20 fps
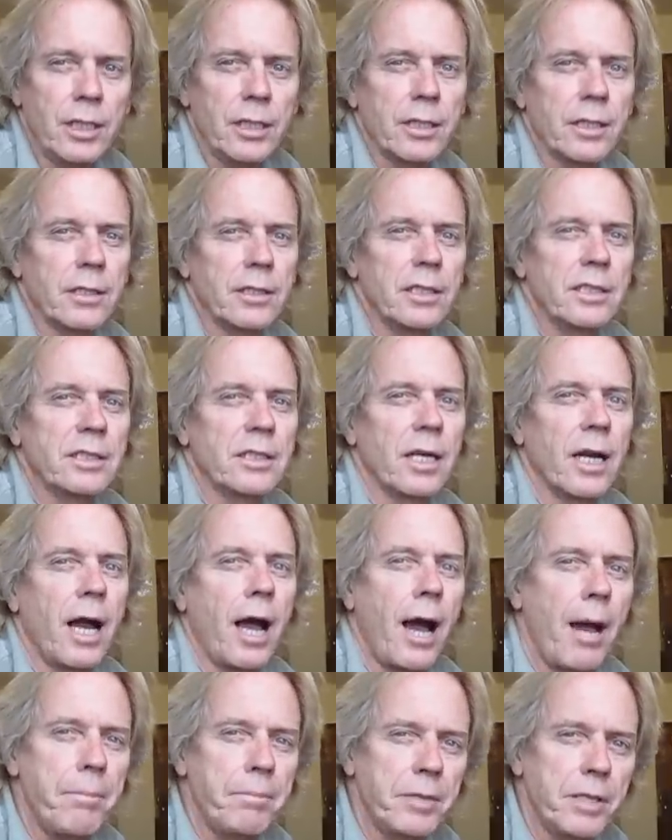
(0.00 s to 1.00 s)
and it's an
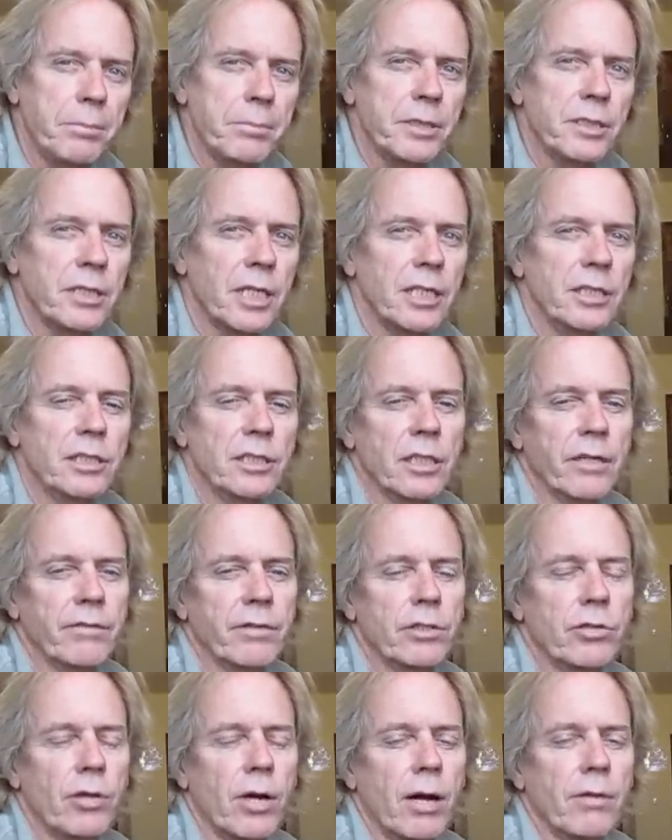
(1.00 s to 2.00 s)
optimization of
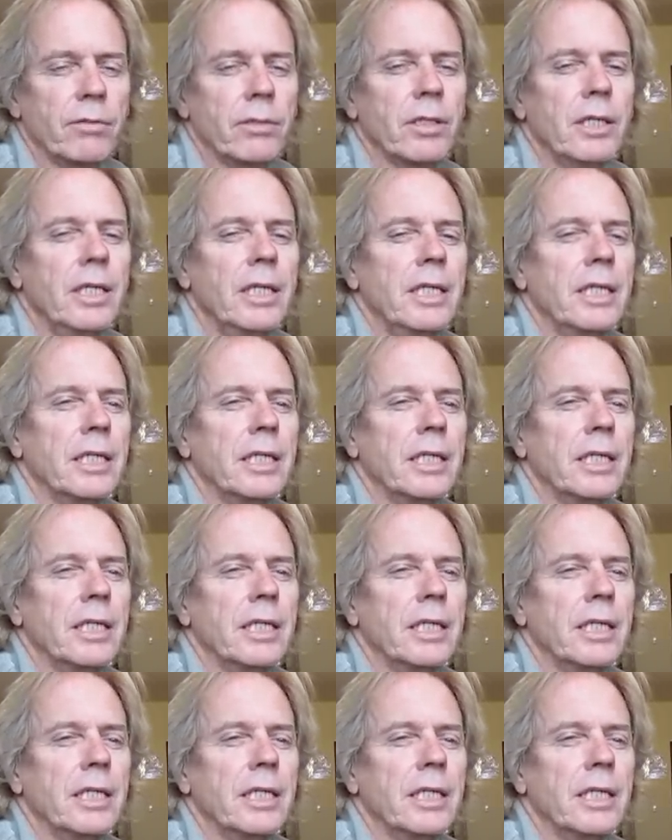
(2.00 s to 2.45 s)
your travel.